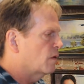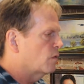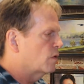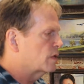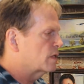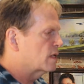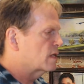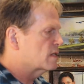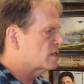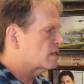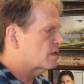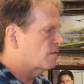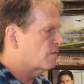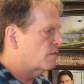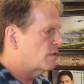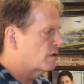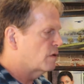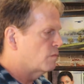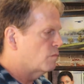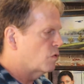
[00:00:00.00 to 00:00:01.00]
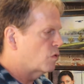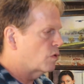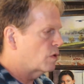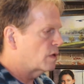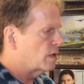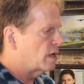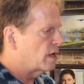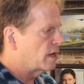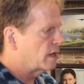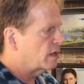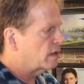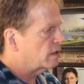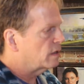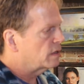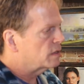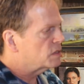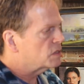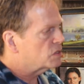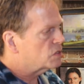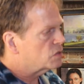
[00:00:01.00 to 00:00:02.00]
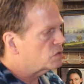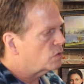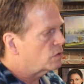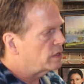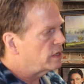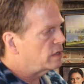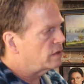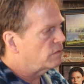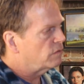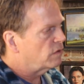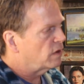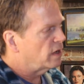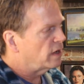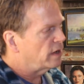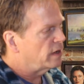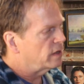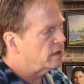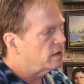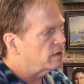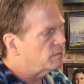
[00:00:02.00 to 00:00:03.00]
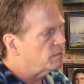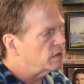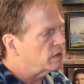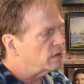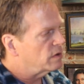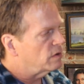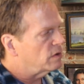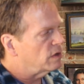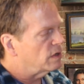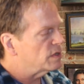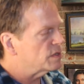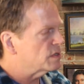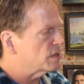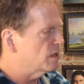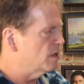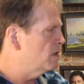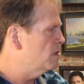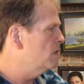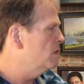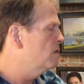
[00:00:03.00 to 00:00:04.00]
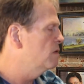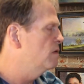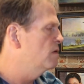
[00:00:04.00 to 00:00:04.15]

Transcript: want this to feel more like a streak of light coming across here.